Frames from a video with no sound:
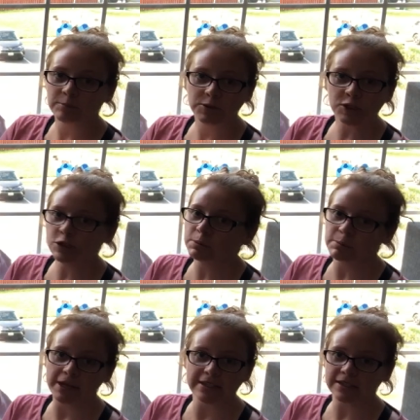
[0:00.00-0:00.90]

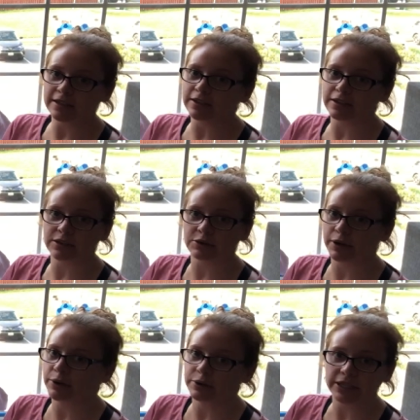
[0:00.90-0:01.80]
super basic
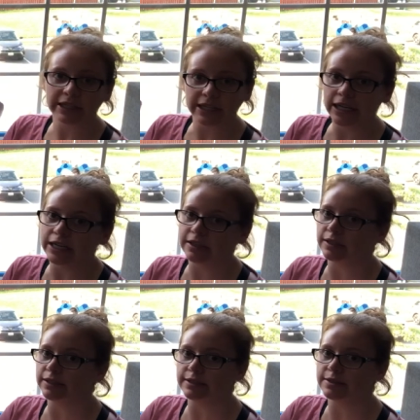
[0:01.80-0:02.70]
Crayola
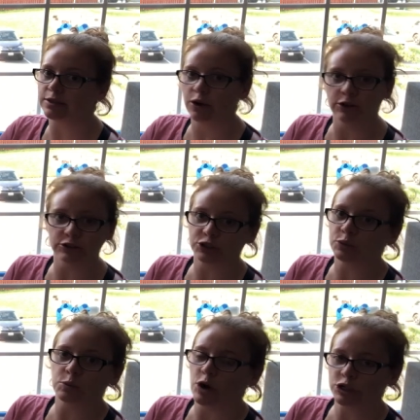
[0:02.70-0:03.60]
Kids
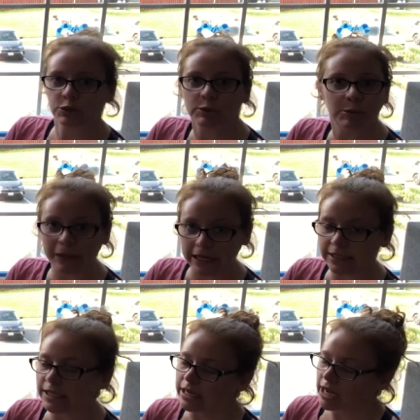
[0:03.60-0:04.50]
ultra washable
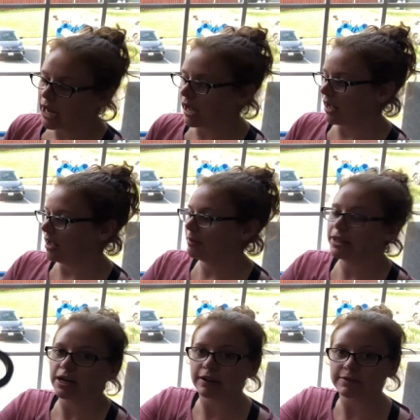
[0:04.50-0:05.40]
paint. Um, and
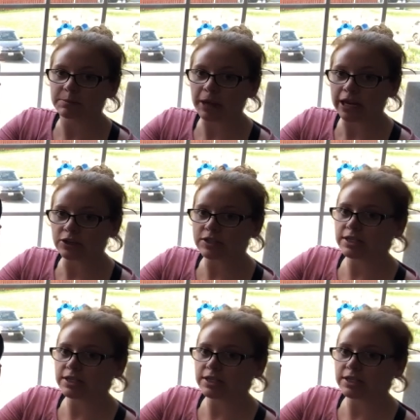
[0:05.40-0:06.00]
then I have some painter's